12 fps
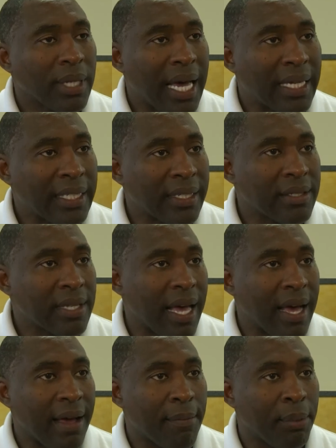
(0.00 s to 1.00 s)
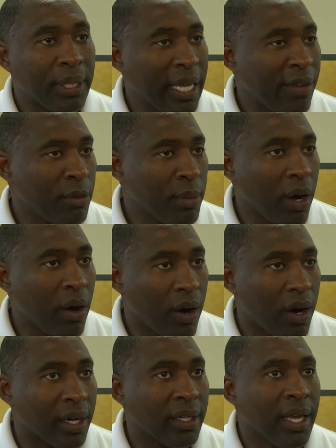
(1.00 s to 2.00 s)
line is, I believe in my
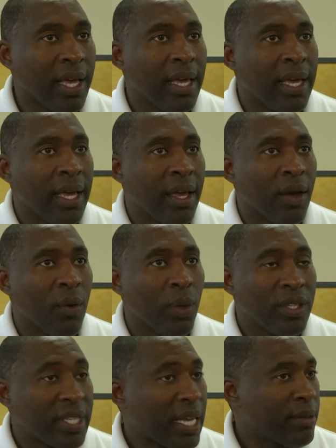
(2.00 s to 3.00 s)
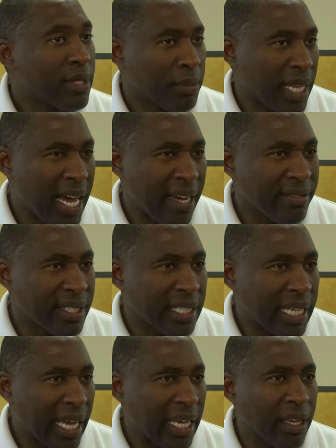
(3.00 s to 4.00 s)
heart we saved some lives
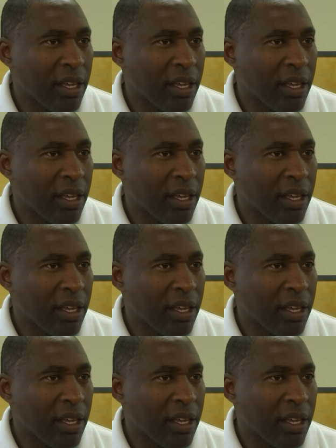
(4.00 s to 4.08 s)
today.